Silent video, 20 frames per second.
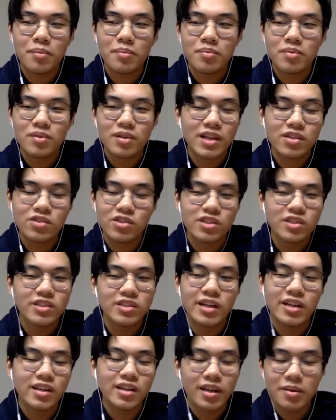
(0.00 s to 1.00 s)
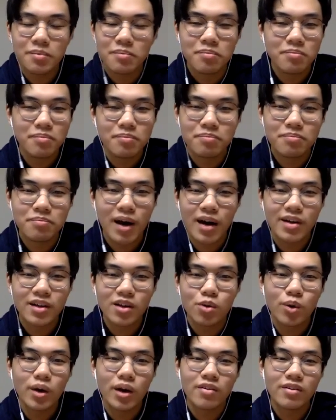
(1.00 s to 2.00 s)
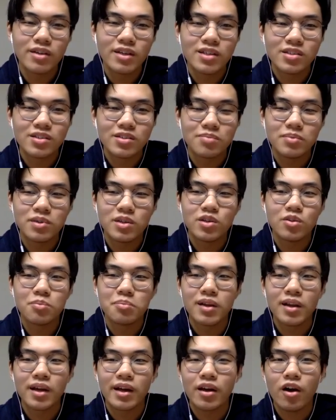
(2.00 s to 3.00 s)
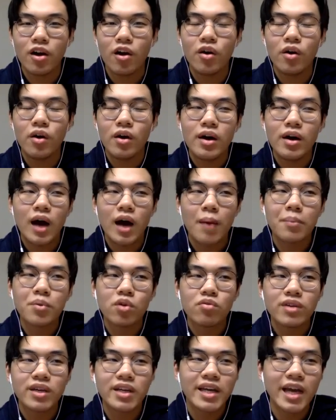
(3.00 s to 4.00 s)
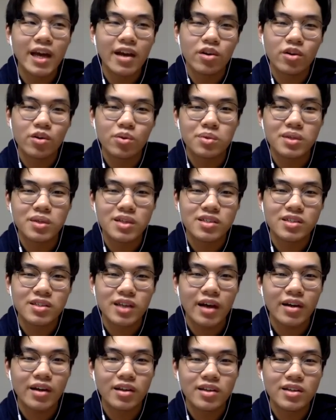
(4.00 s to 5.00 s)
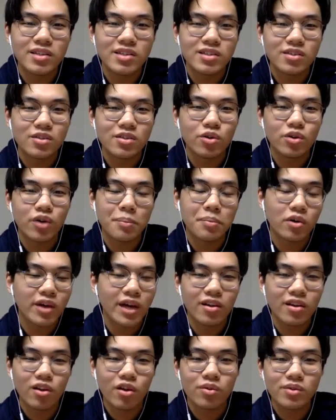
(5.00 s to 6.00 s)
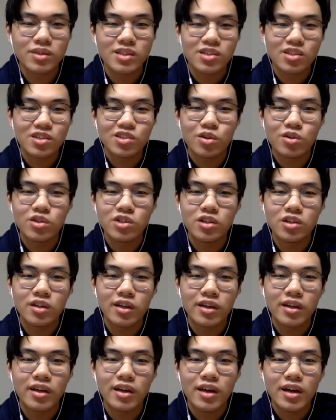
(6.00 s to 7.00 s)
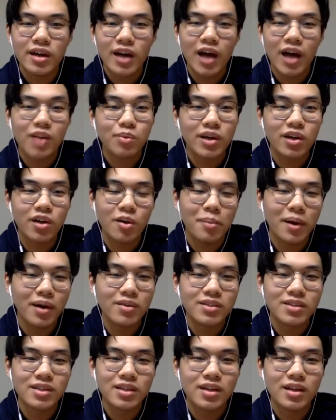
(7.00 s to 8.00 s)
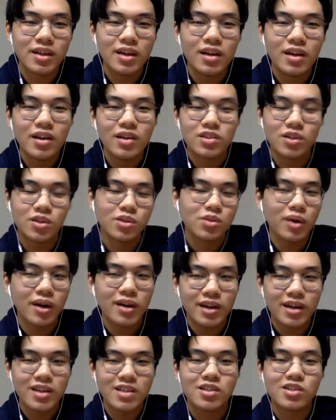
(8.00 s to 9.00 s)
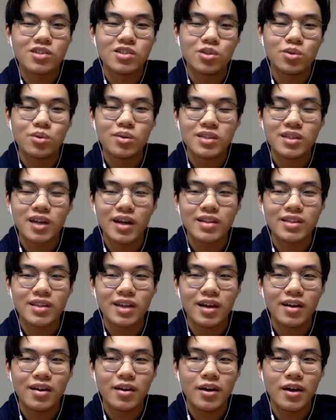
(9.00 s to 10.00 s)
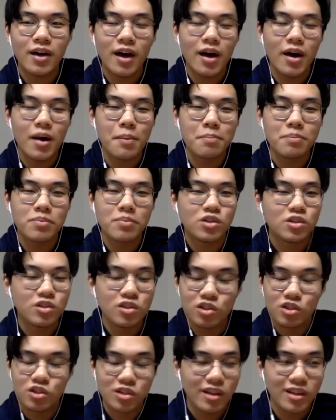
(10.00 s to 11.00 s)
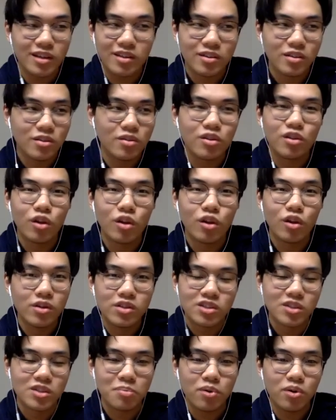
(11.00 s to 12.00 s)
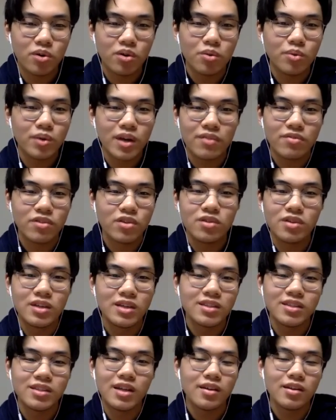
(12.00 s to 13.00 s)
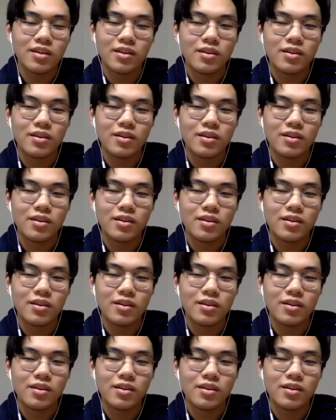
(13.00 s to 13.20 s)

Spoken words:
literally just any like minor queries, you could be like, oh, I'm not really getting on with this analyst, or I'm not getting along with this associate. Like, how do I go about it? So it was quite nice because you always had that just like loads of support whenever you needed it.